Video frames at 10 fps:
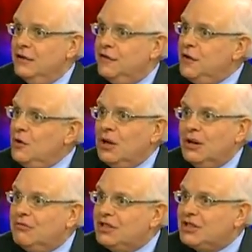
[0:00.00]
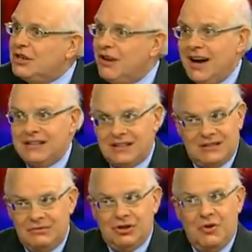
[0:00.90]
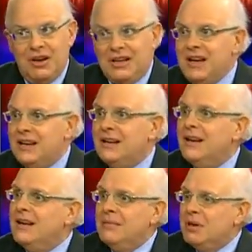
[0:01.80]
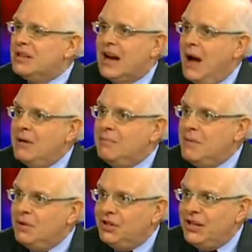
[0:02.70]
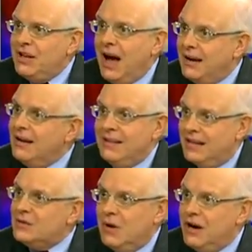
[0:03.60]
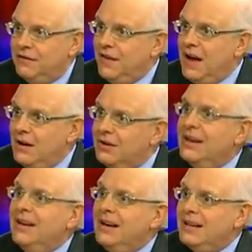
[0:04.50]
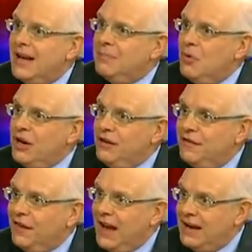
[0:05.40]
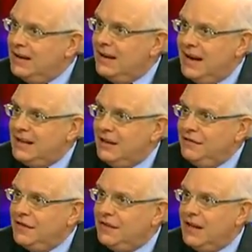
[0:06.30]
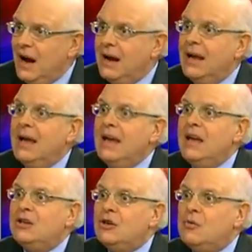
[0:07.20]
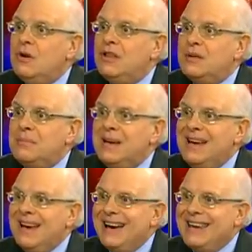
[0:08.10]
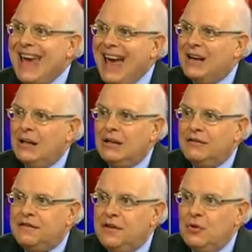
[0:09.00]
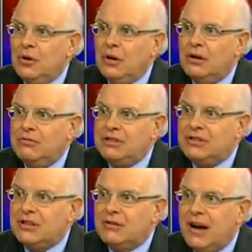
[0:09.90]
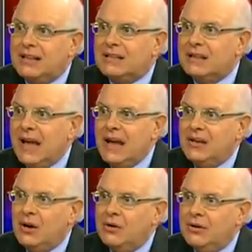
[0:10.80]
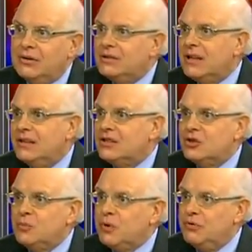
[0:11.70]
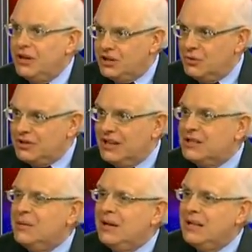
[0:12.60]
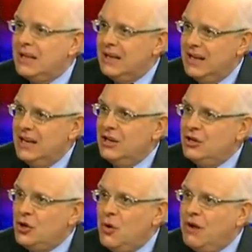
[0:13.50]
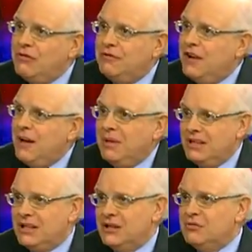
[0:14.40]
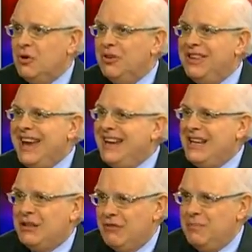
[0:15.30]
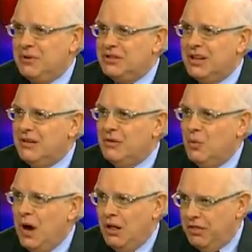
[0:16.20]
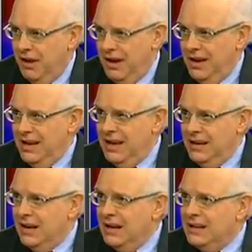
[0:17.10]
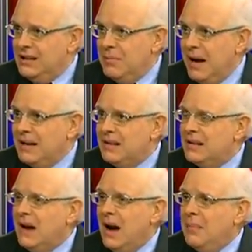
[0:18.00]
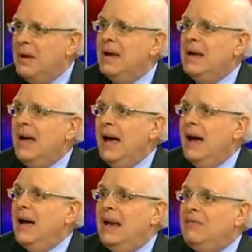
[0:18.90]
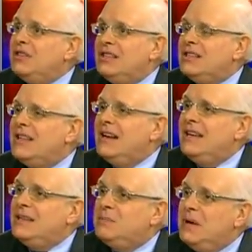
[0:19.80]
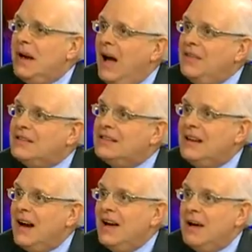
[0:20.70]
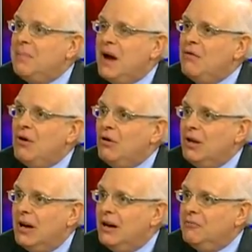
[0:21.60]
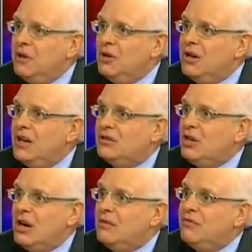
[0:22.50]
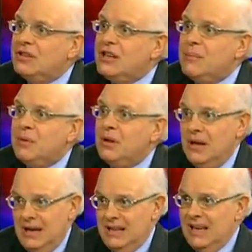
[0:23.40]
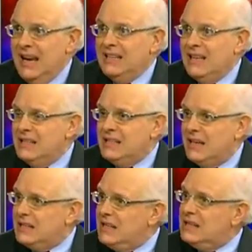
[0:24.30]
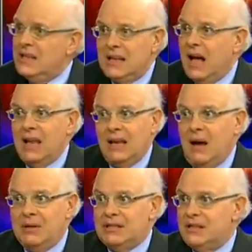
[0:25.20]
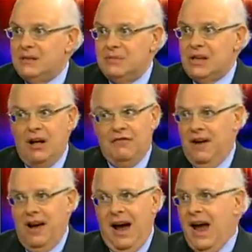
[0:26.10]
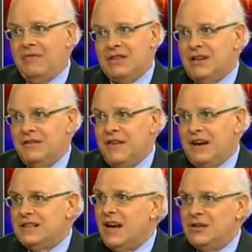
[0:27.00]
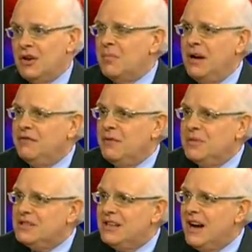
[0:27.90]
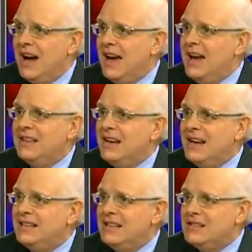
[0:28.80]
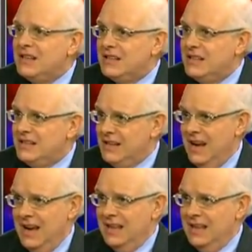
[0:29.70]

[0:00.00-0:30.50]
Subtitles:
the feudal aristocrats joined in, but the common people did not, and that's why it failed. At that point, he fled in 1959. He took with him a gaggle of feudal aristocrats, landowners, and the super rich. It was estimated that 200 families controlled 93% of the wealth in Tibet at the time. And ever since then, he's been on the CIA payroll. If we look at, for example, the 1960s, the Dalai Lama says himself, I have to confess, I took money from the CIA in the 1960s.